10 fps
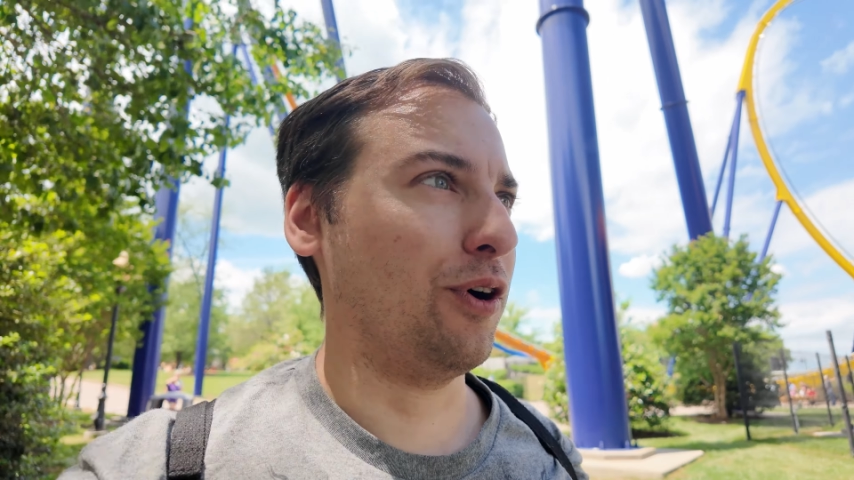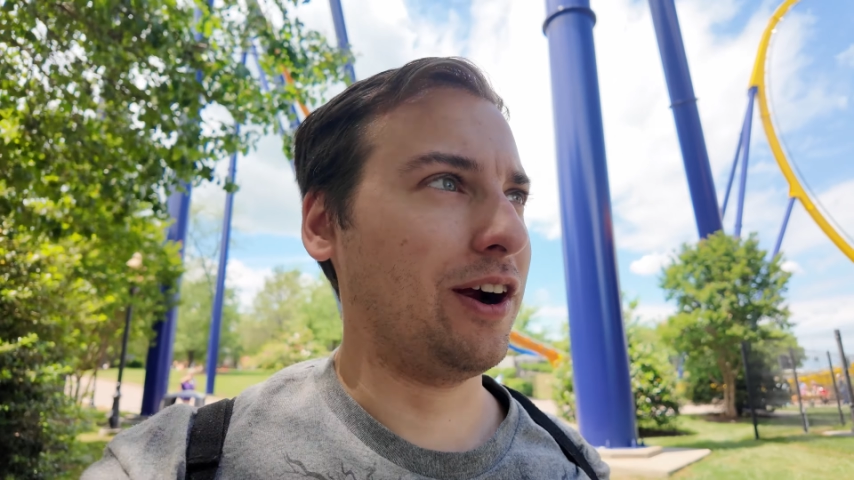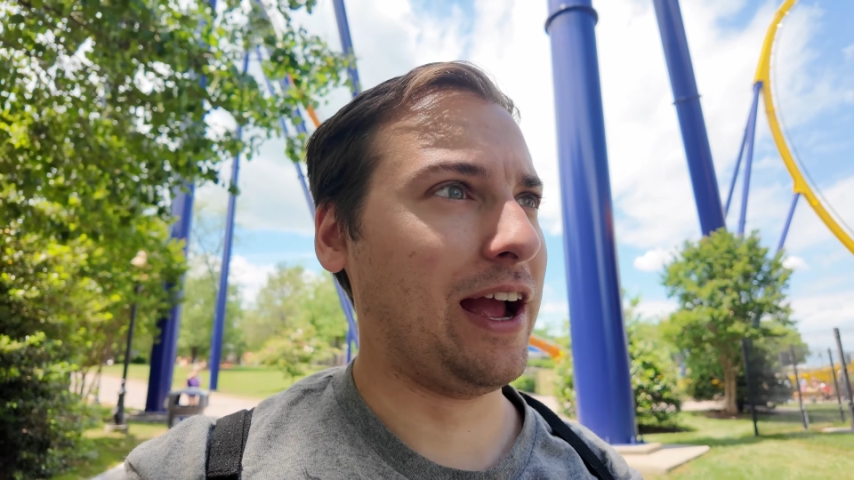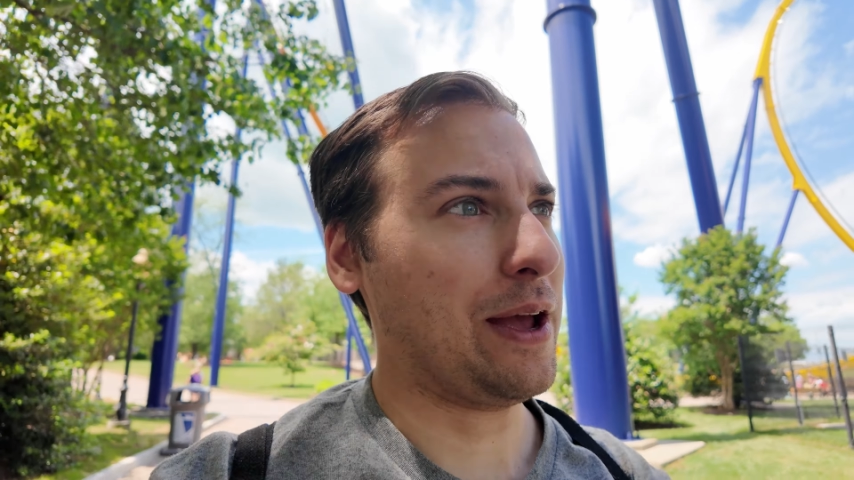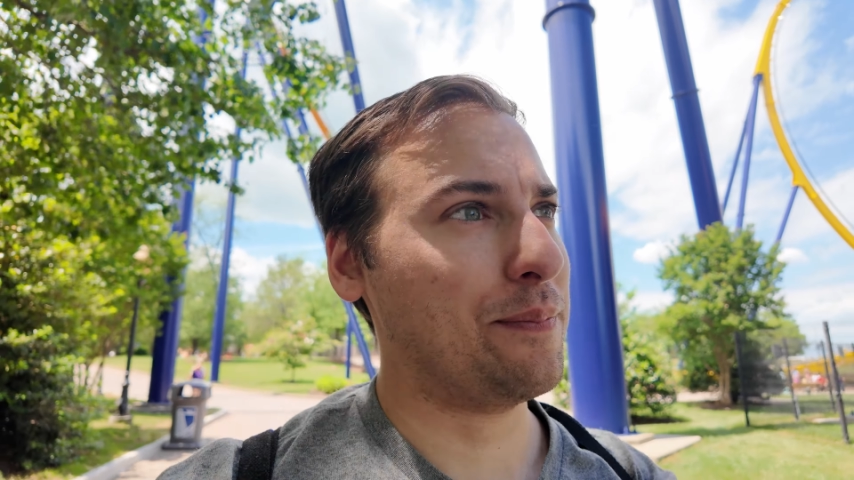
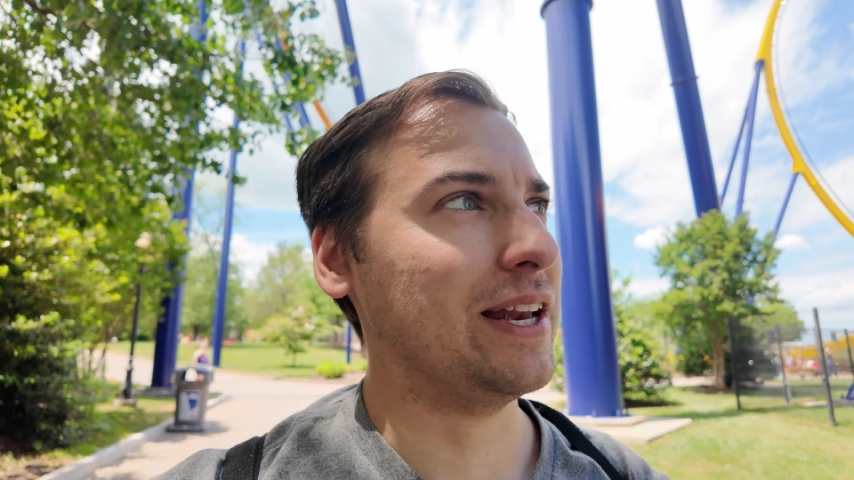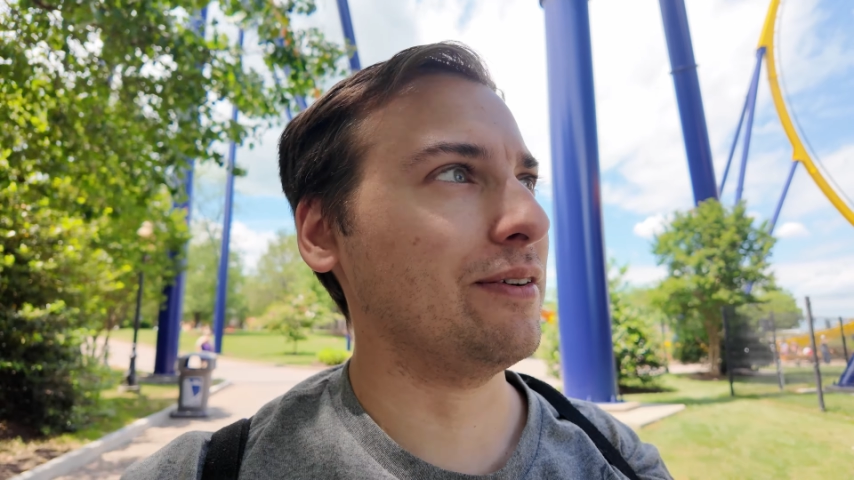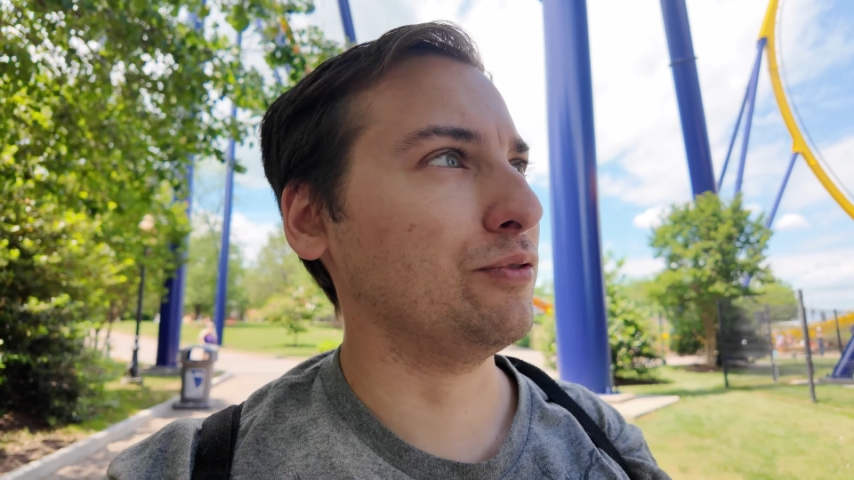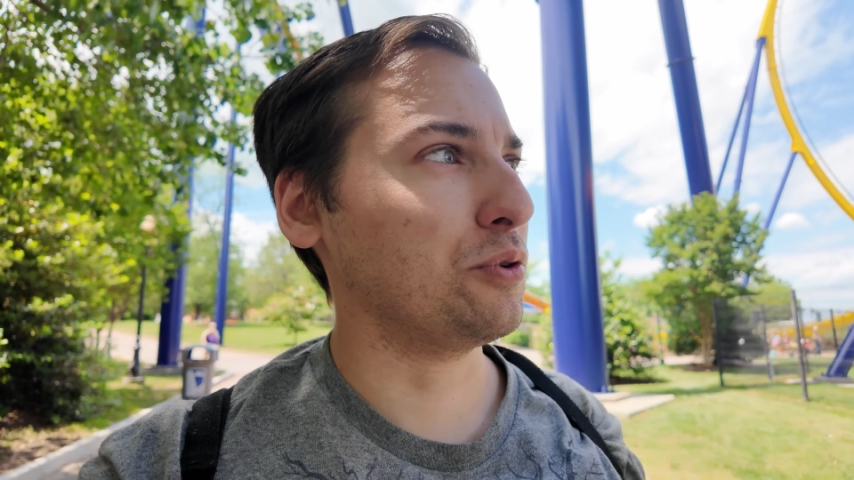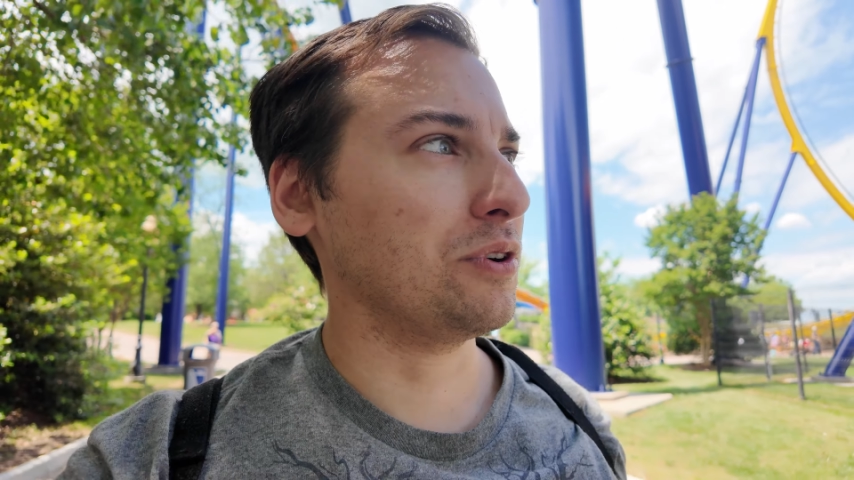for a
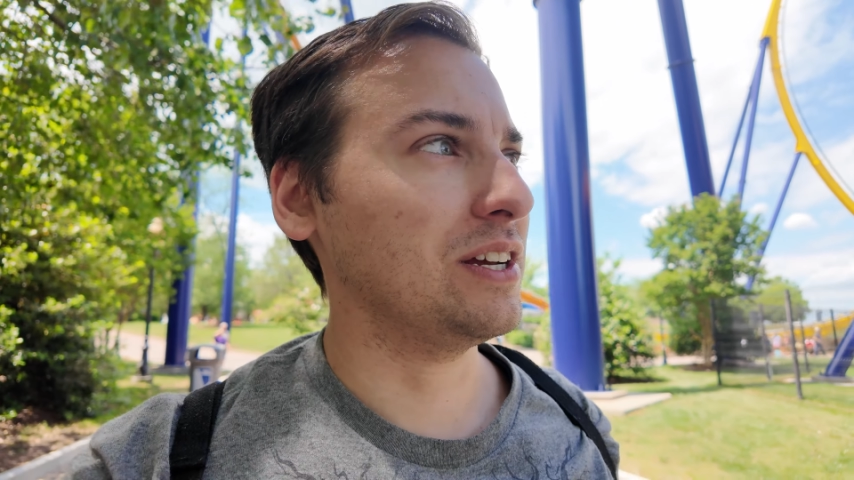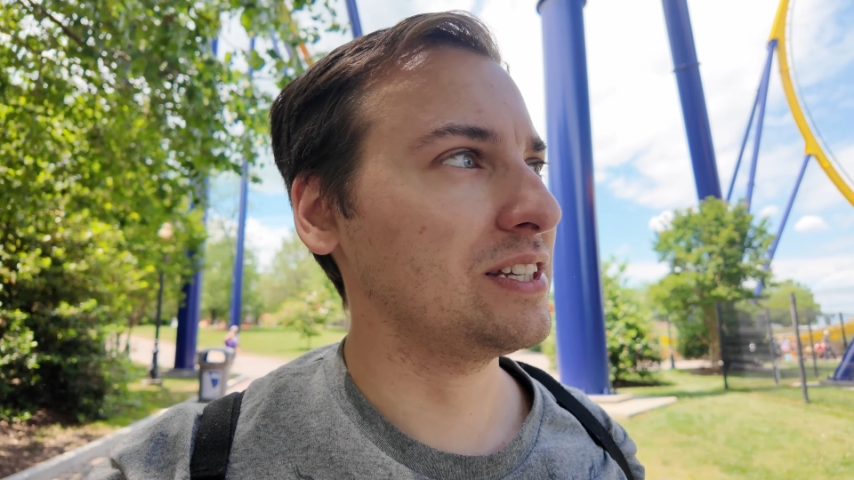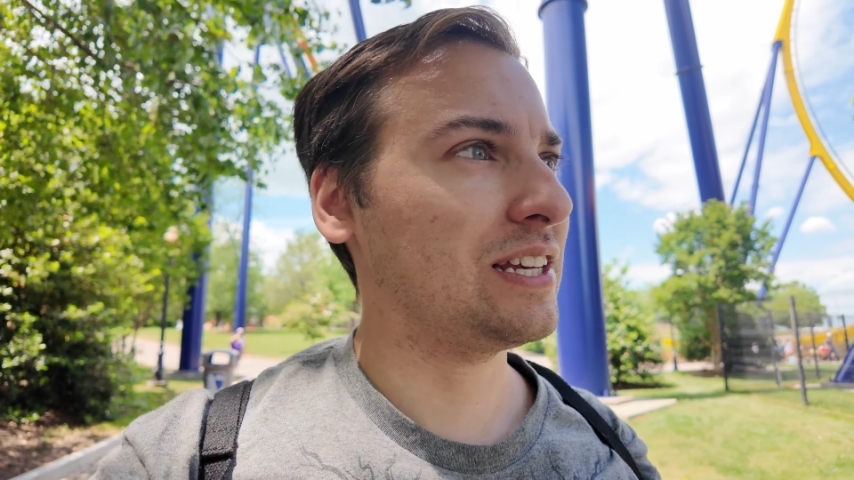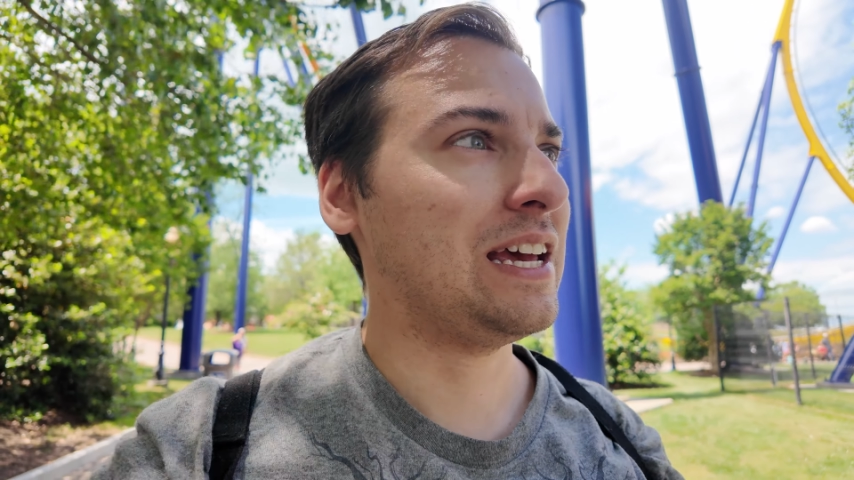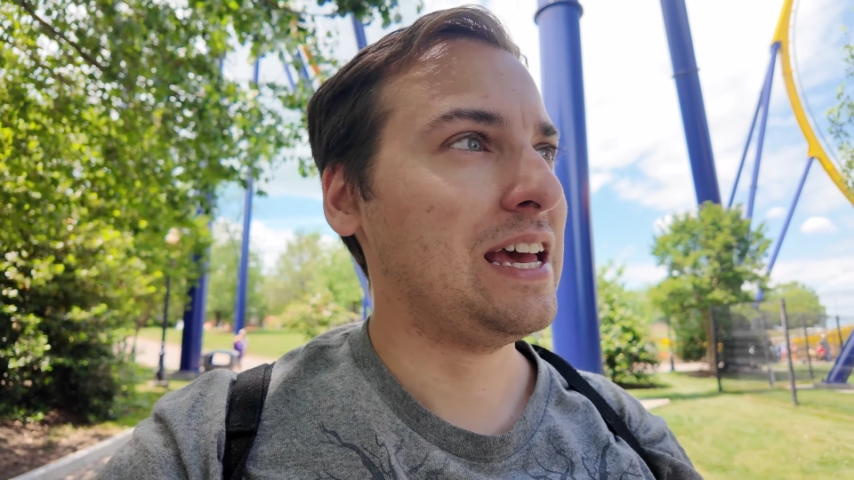B&M
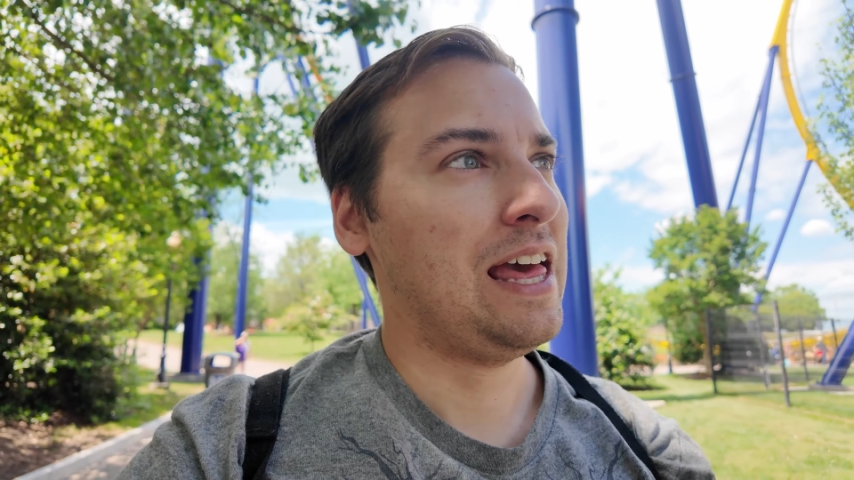floorless.